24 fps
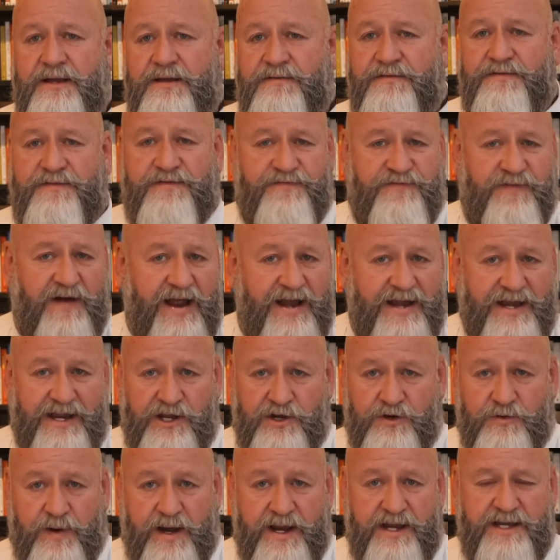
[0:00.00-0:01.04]

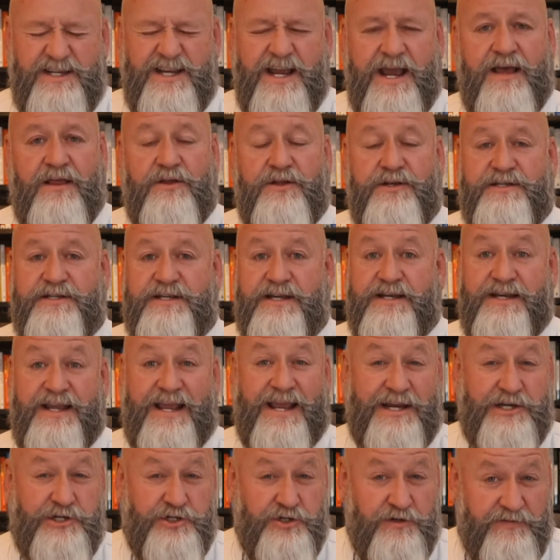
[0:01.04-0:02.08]
finding great talent and
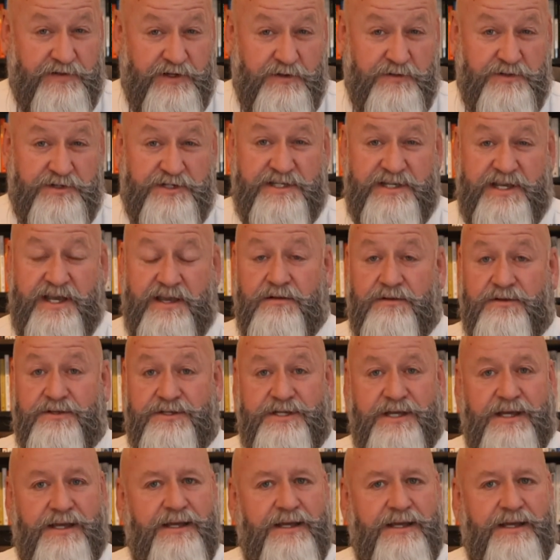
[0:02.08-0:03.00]
interview skills.